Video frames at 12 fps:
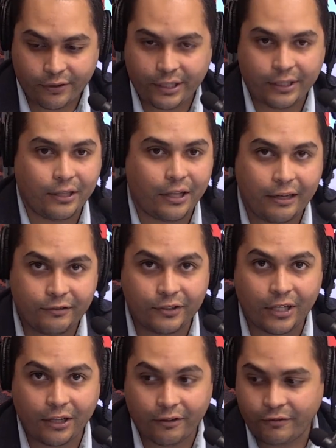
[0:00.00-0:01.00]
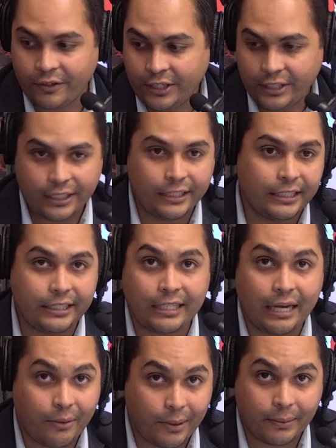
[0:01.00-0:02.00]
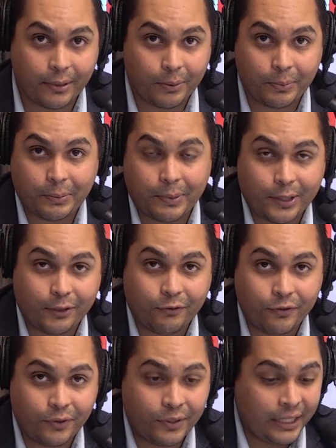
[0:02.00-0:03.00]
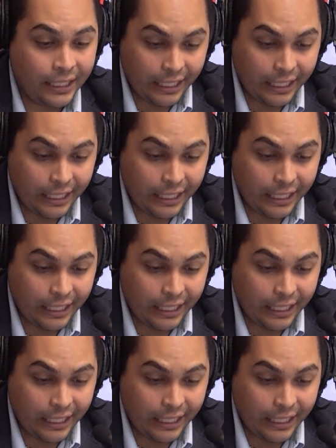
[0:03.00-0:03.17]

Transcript: and the lifestyle of this is how I'm going to prepare the food,